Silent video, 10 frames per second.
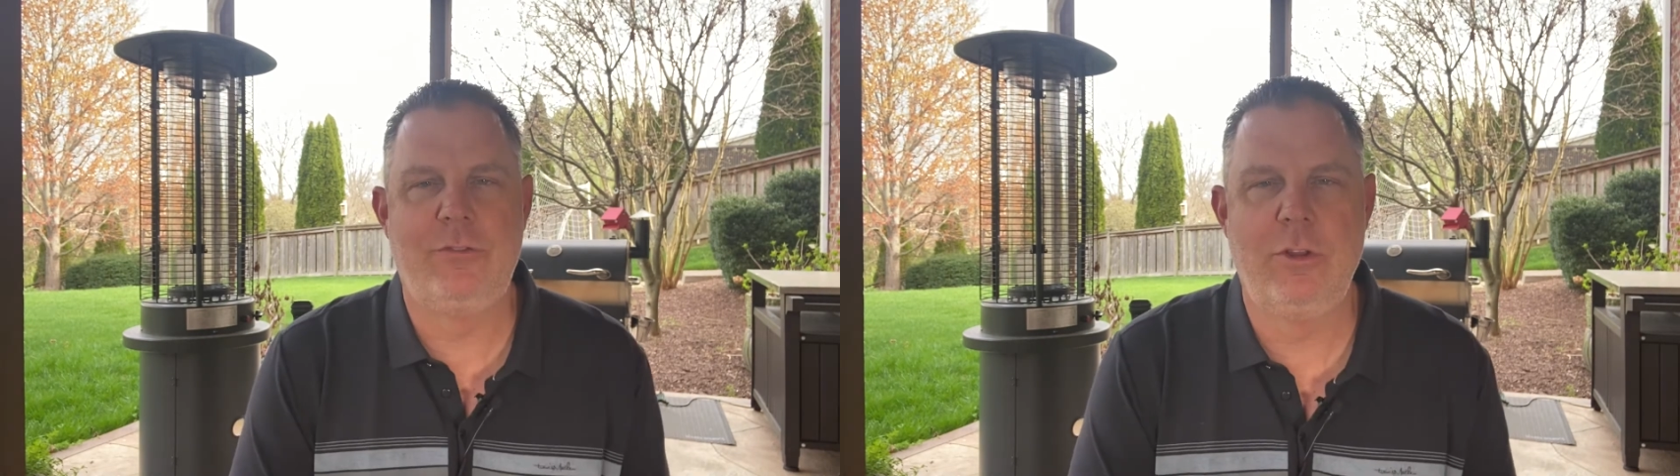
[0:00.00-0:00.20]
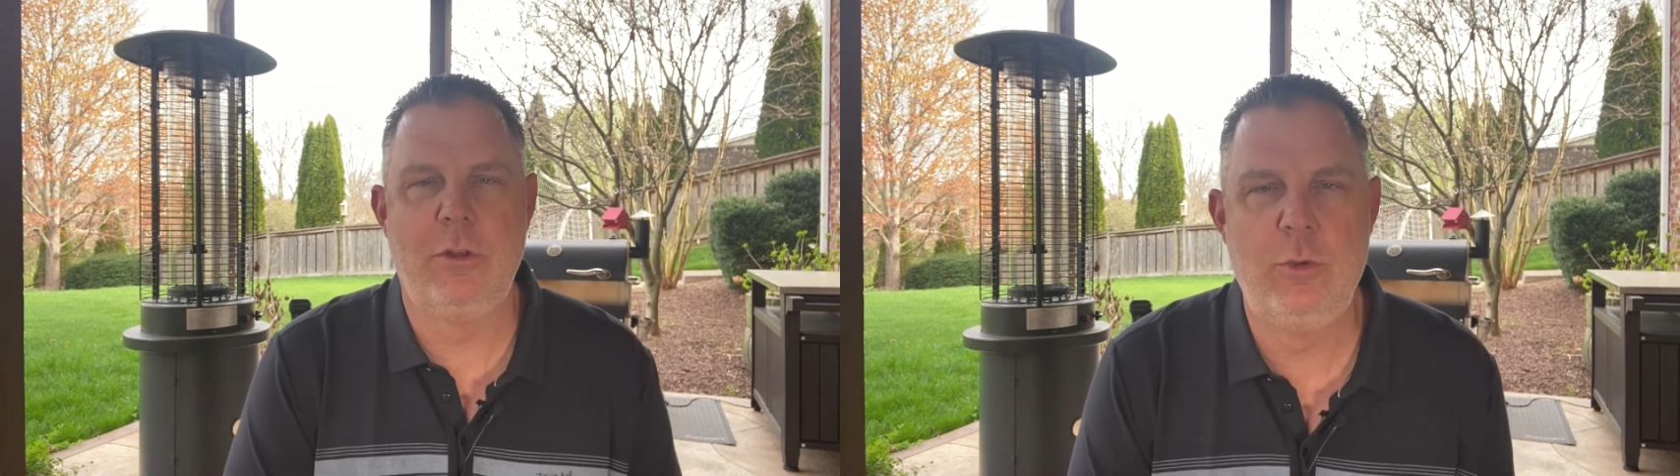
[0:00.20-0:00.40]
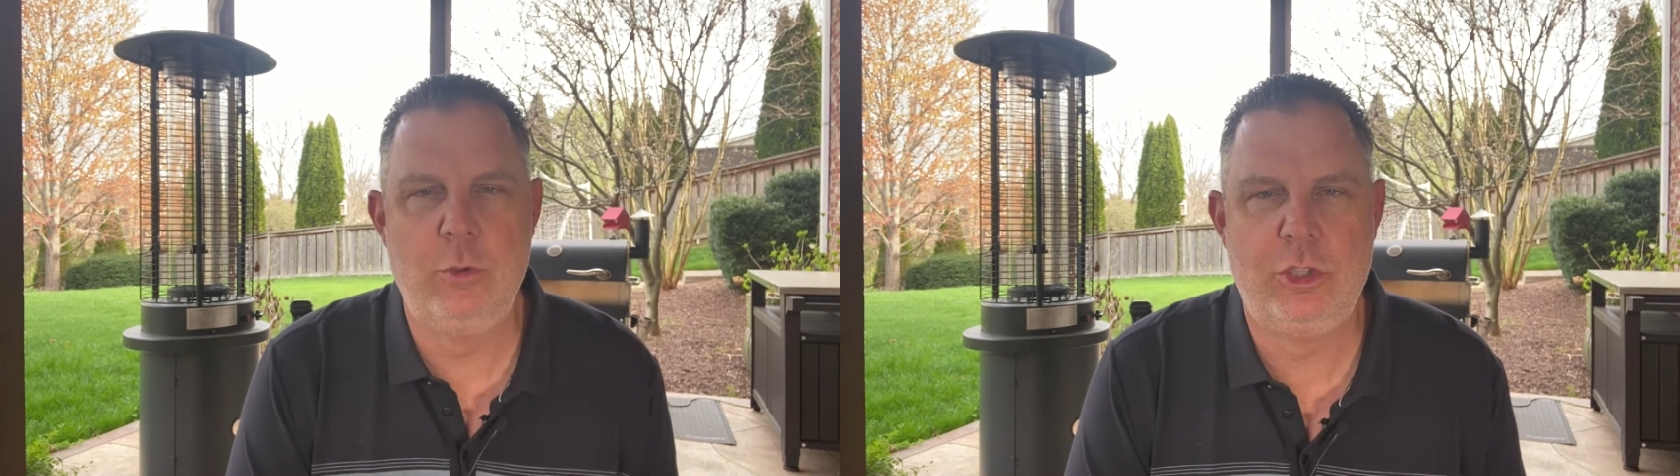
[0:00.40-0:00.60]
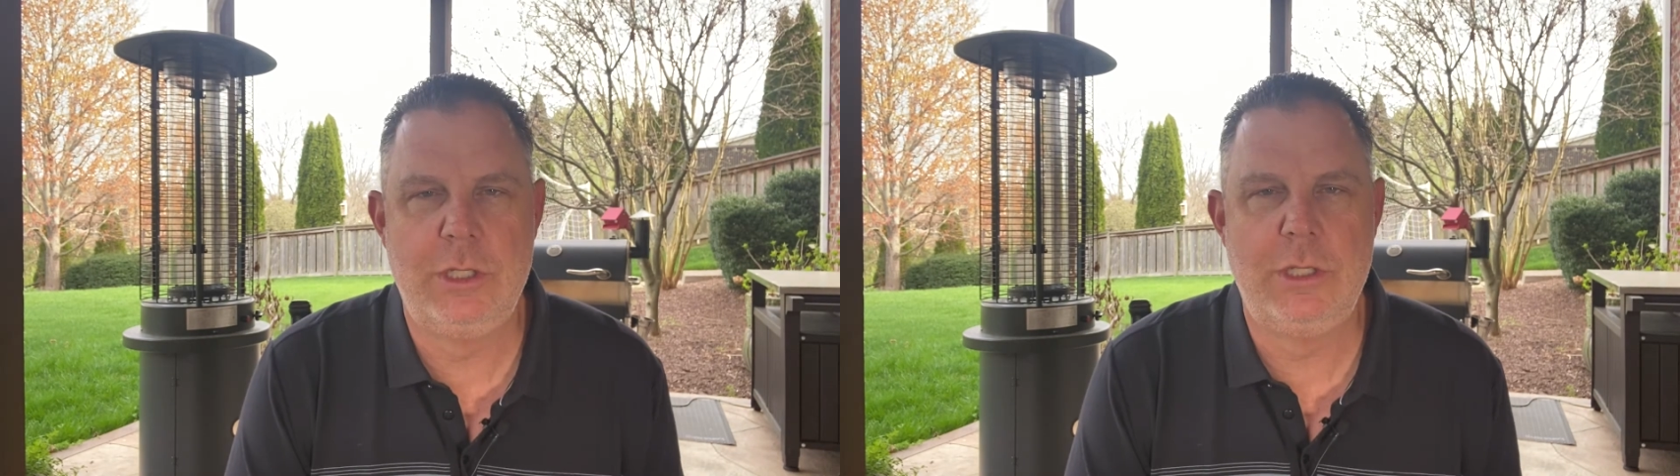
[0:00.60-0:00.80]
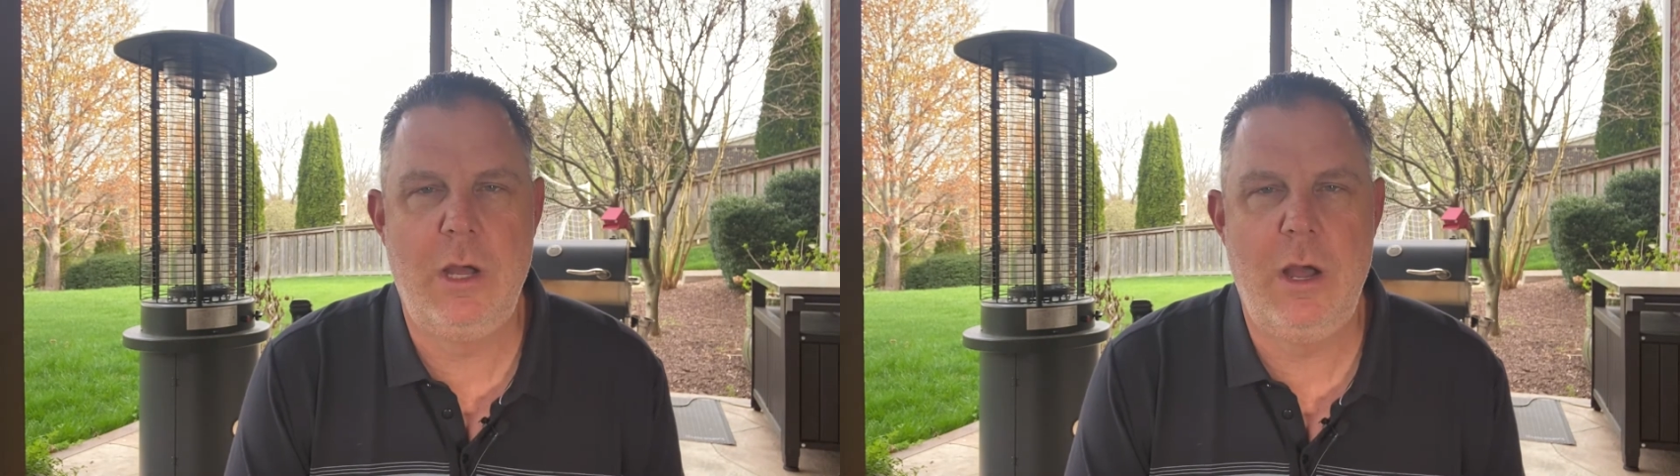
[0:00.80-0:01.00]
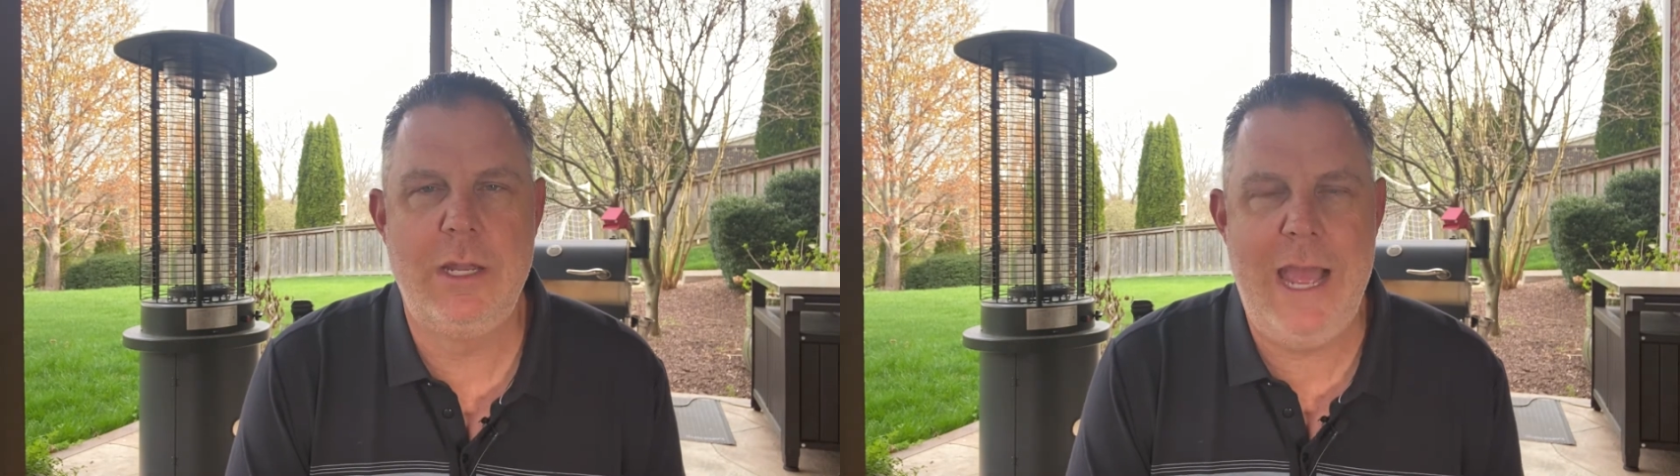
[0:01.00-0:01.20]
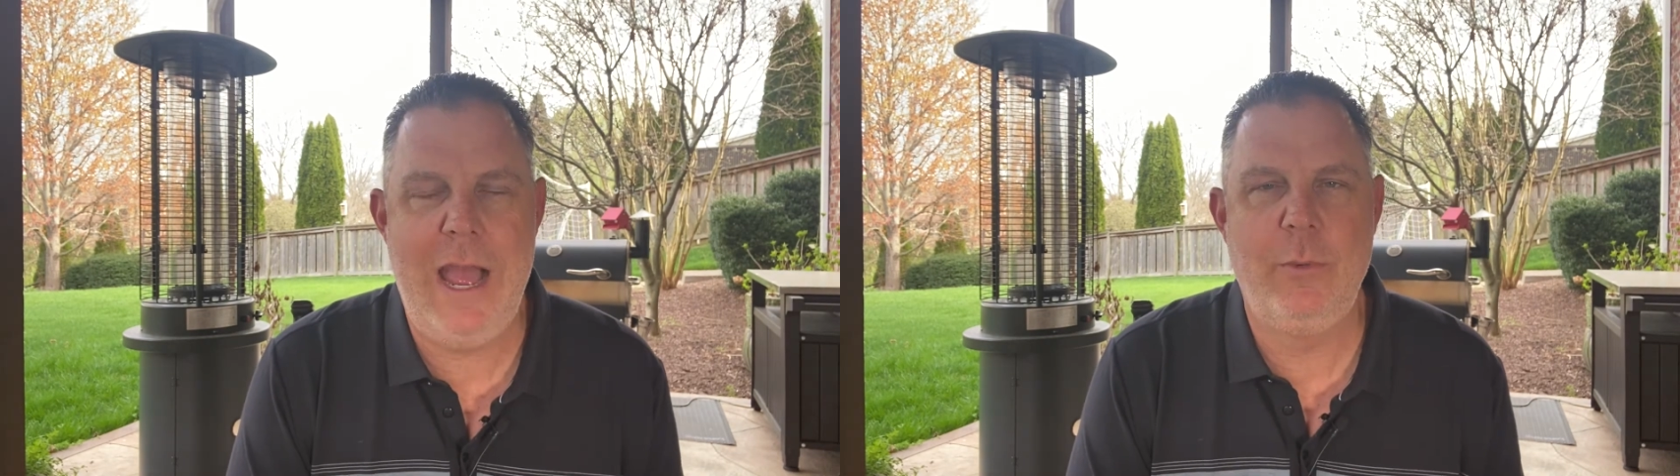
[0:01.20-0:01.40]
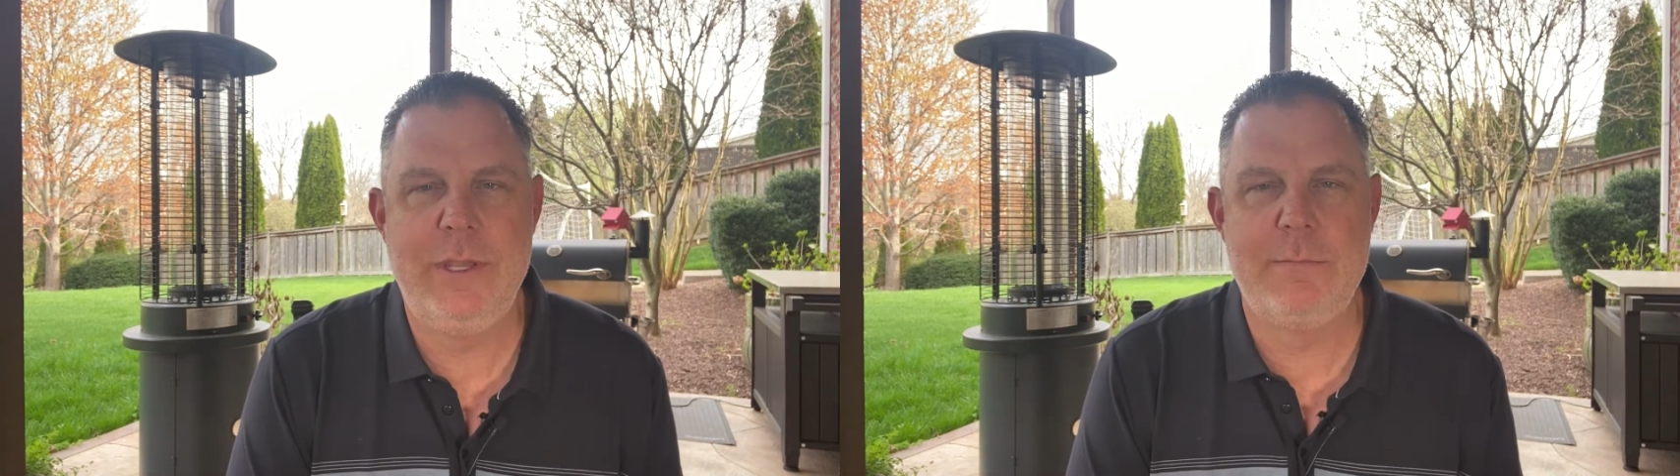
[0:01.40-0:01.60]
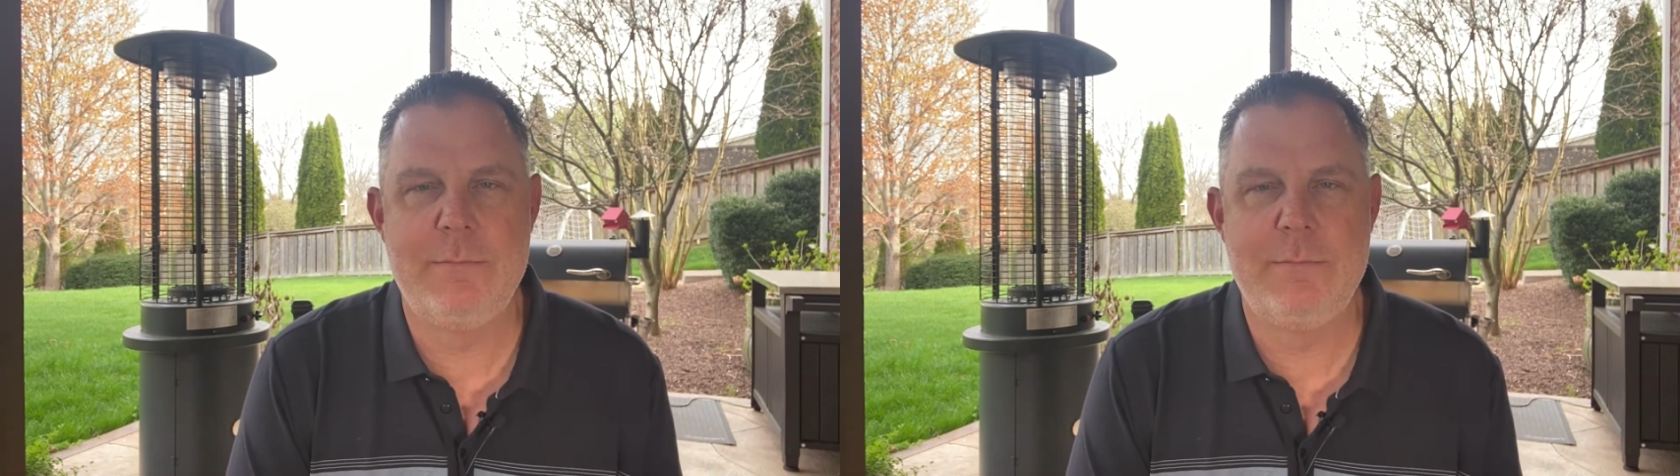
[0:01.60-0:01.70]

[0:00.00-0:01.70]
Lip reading: solution on how we can